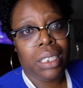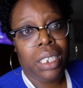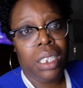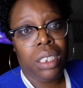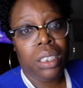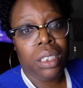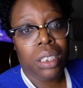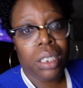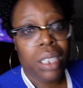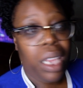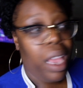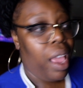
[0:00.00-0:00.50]

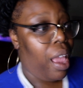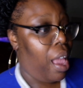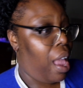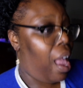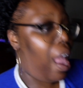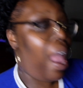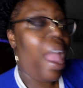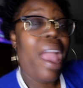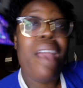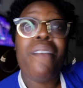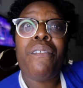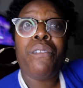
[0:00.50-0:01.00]
sins,
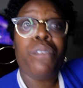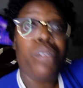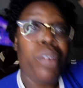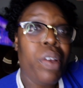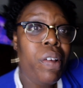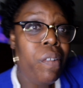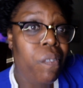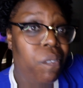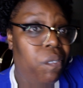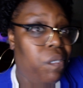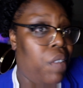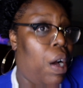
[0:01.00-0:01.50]

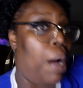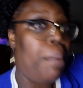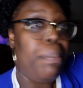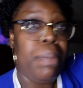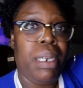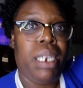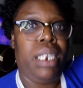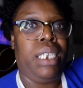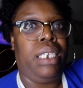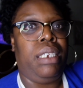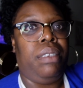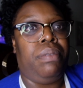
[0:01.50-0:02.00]
every
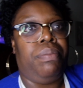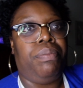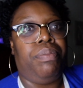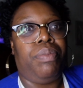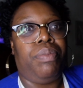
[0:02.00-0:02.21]
family,